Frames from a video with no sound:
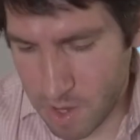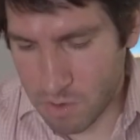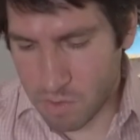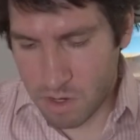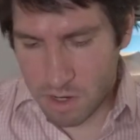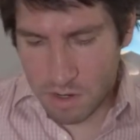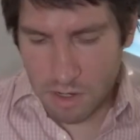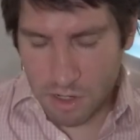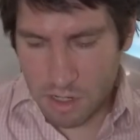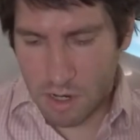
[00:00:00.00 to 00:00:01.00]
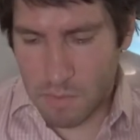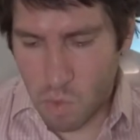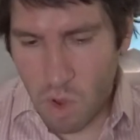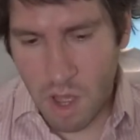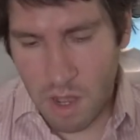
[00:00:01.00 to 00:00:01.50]
you know,
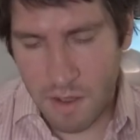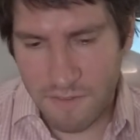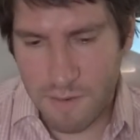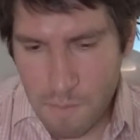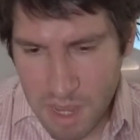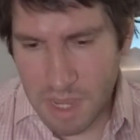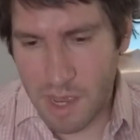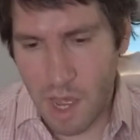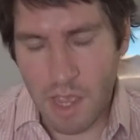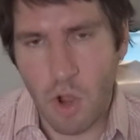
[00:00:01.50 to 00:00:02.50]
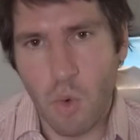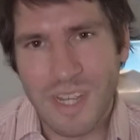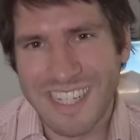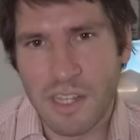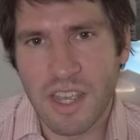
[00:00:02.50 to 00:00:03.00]
number one, for me, I
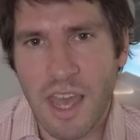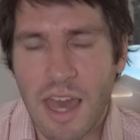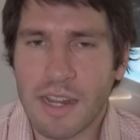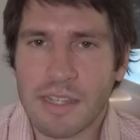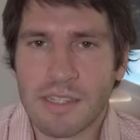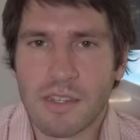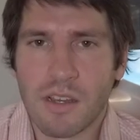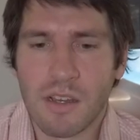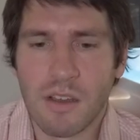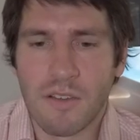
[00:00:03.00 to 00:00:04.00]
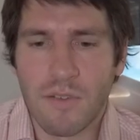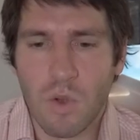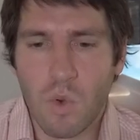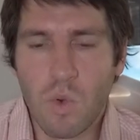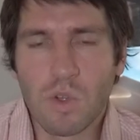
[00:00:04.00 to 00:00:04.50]
always look at it of
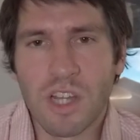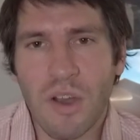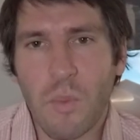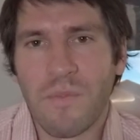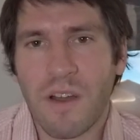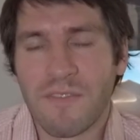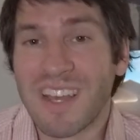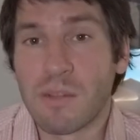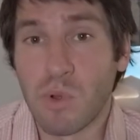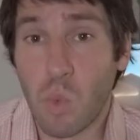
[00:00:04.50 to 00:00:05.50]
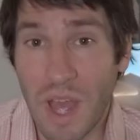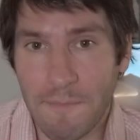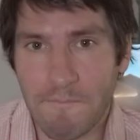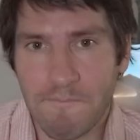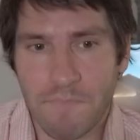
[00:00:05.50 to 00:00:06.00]
who's available
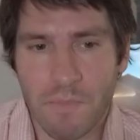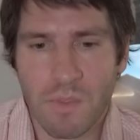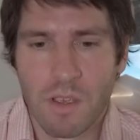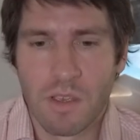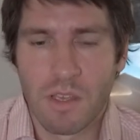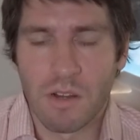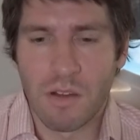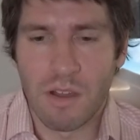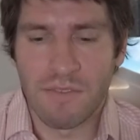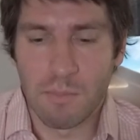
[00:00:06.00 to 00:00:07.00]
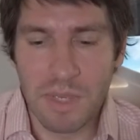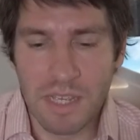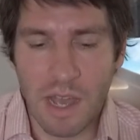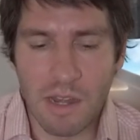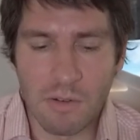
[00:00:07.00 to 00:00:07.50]
when. You know, for
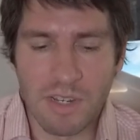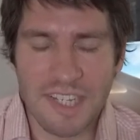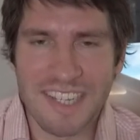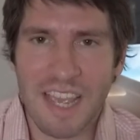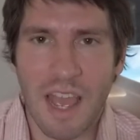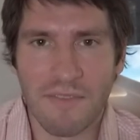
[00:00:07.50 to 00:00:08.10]
me, I don't necessarily